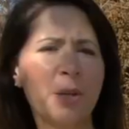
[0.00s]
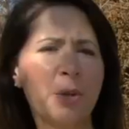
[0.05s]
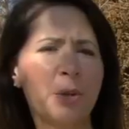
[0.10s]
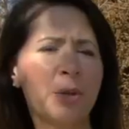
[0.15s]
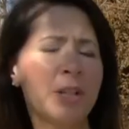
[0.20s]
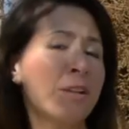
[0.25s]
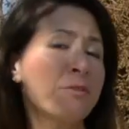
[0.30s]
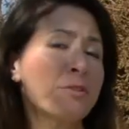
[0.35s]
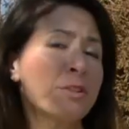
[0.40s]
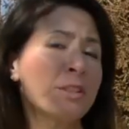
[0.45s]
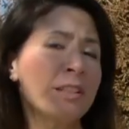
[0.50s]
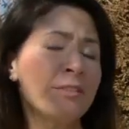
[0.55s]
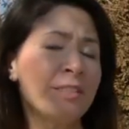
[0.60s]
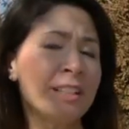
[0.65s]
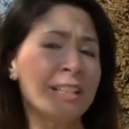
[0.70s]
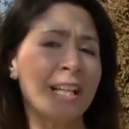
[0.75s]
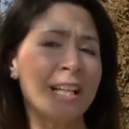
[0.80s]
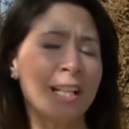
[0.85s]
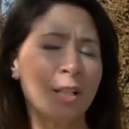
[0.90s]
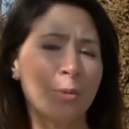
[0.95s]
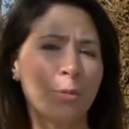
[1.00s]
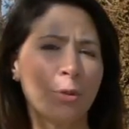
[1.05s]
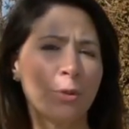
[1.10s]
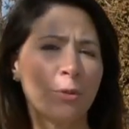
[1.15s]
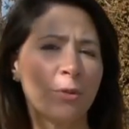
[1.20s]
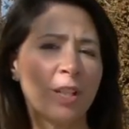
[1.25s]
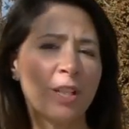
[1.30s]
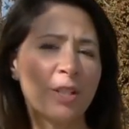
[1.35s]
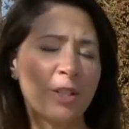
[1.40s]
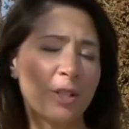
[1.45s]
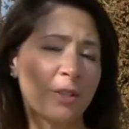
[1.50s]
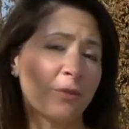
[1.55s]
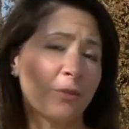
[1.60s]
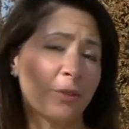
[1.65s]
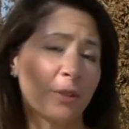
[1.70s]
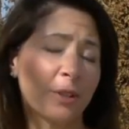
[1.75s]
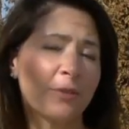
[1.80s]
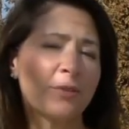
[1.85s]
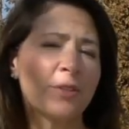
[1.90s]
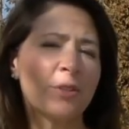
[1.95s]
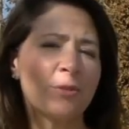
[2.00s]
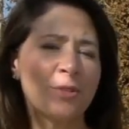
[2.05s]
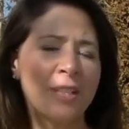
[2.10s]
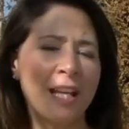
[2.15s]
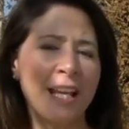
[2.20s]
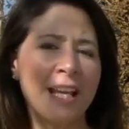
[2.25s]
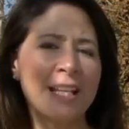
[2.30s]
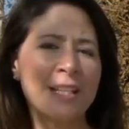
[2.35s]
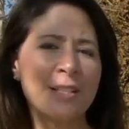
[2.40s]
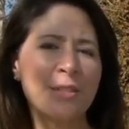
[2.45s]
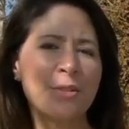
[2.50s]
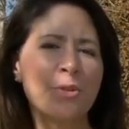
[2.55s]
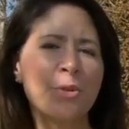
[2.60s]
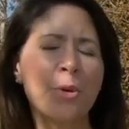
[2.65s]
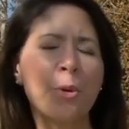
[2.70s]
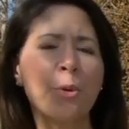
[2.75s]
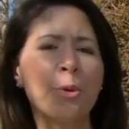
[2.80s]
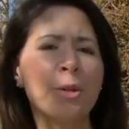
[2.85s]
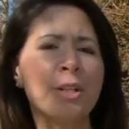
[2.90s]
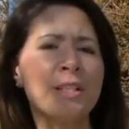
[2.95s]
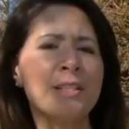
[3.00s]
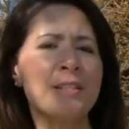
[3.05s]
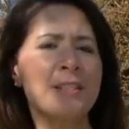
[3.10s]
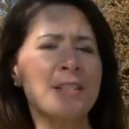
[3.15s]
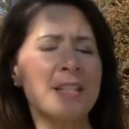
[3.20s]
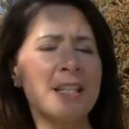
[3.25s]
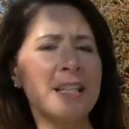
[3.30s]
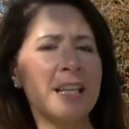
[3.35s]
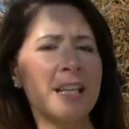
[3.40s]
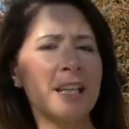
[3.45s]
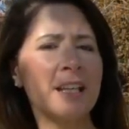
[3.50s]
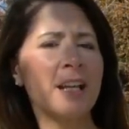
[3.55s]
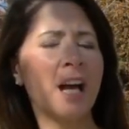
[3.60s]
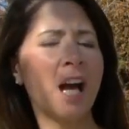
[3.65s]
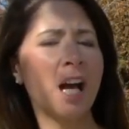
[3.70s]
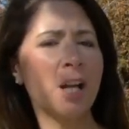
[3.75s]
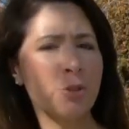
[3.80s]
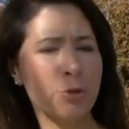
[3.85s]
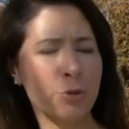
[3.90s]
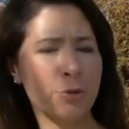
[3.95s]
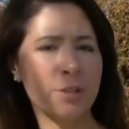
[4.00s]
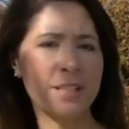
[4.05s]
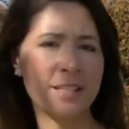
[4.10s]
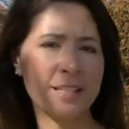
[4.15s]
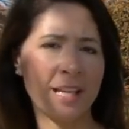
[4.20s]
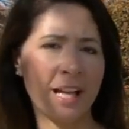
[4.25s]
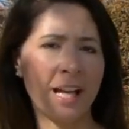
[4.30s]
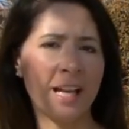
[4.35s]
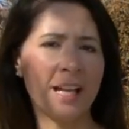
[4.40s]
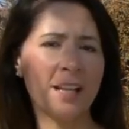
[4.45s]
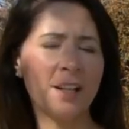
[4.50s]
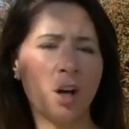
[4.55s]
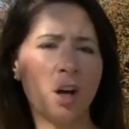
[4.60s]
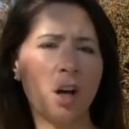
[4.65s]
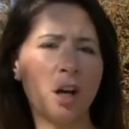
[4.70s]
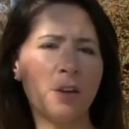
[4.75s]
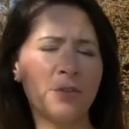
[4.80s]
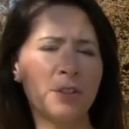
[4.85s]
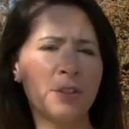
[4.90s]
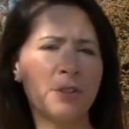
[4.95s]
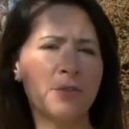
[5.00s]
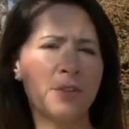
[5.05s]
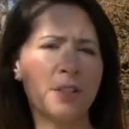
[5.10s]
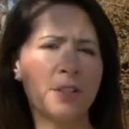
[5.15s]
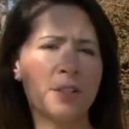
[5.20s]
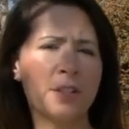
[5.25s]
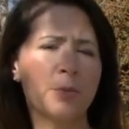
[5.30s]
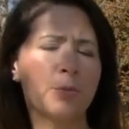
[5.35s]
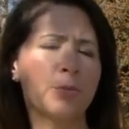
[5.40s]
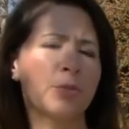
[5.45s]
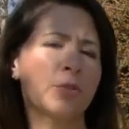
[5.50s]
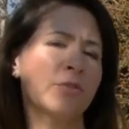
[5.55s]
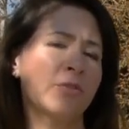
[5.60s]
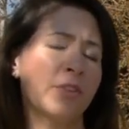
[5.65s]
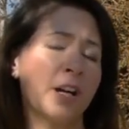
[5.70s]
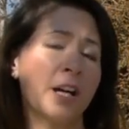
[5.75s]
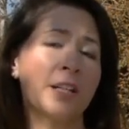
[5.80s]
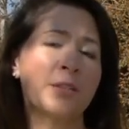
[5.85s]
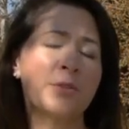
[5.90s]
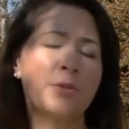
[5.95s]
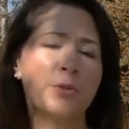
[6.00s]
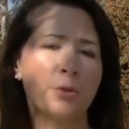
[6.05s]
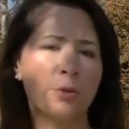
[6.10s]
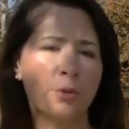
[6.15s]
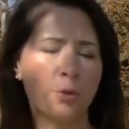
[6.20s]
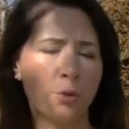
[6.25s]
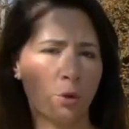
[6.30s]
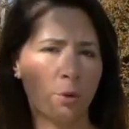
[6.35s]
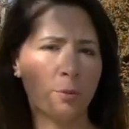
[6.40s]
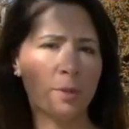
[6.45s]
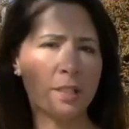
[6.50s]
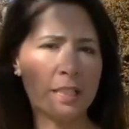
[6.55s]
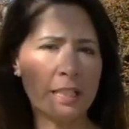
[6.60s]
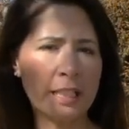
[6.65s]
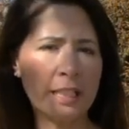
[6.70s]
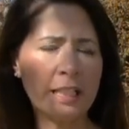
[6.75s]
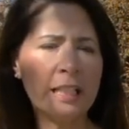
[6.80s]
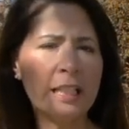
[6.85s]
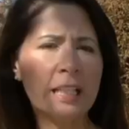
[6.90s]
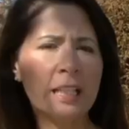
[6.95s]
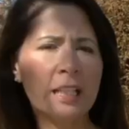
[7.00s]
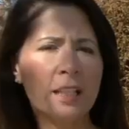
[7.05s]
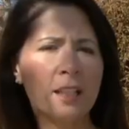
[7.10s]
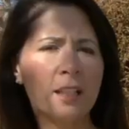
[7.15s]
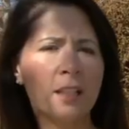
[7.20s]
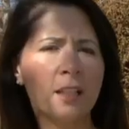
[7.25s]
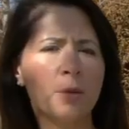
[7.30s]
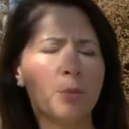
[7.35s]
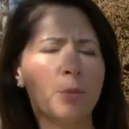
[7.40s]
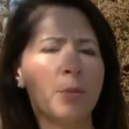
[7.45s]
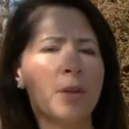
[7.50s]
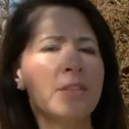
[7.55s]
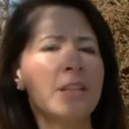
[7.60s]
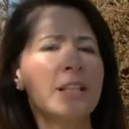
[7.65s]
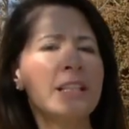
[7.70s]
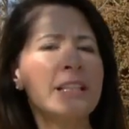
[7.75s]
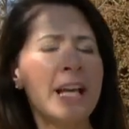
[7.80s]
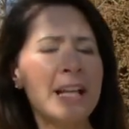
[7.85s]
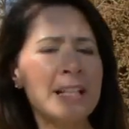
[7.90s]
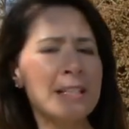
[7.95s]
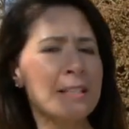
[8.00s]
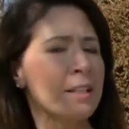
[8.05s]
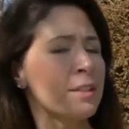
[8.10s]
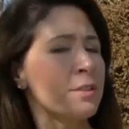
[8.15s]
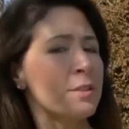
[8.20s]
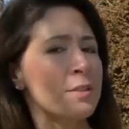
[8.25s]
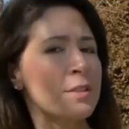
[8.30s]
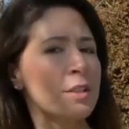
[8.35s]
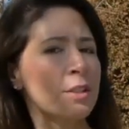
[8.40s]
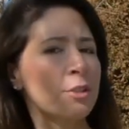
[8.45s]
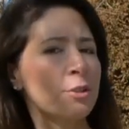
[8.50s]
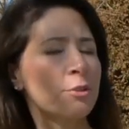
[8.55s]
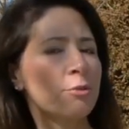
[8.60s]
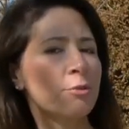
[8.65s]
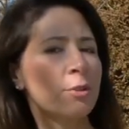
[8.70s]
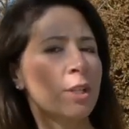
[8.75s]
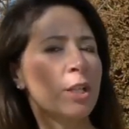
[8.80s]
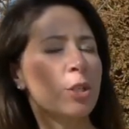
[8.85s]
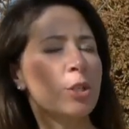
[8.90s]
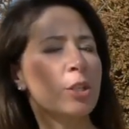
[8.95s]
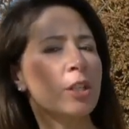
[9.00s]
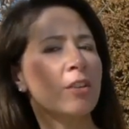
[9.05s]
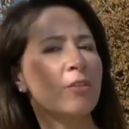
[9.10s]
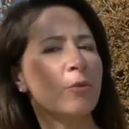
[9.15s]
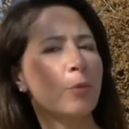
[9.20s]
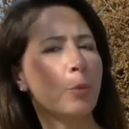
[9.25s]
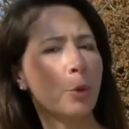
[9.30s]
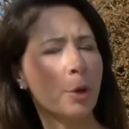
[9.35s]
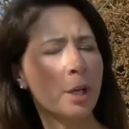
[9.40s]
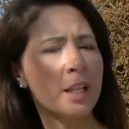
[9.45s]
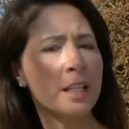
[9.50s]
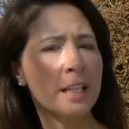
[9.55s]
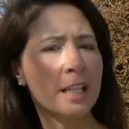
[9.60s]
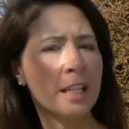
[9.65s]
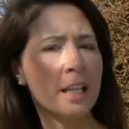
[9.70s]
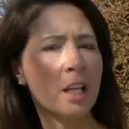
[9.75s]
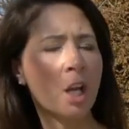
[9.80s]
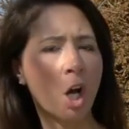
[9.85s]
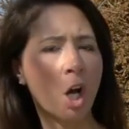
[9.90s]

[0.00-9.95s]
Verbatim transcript: Well, after living like a Parisian for a few days, tourists seeking countryside often visit Provence or Normandy, but the less considered region of Brittany